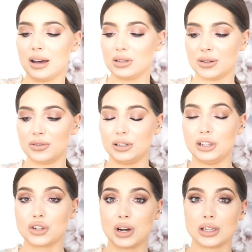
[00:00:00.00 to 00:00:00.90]
I'll
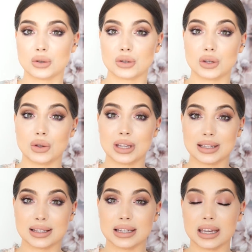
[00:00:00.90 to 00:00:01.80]
definitely try it on so you
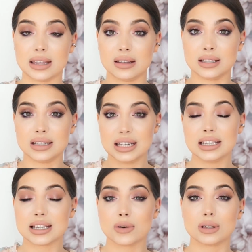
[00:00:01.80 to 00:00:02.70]
can see the
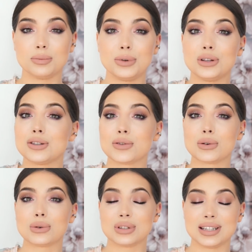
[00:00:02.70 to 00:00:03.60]
detail, the
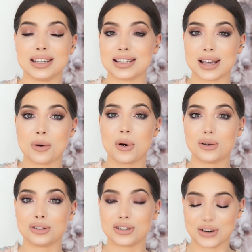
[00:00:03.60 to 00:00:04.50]
beautiful detail on the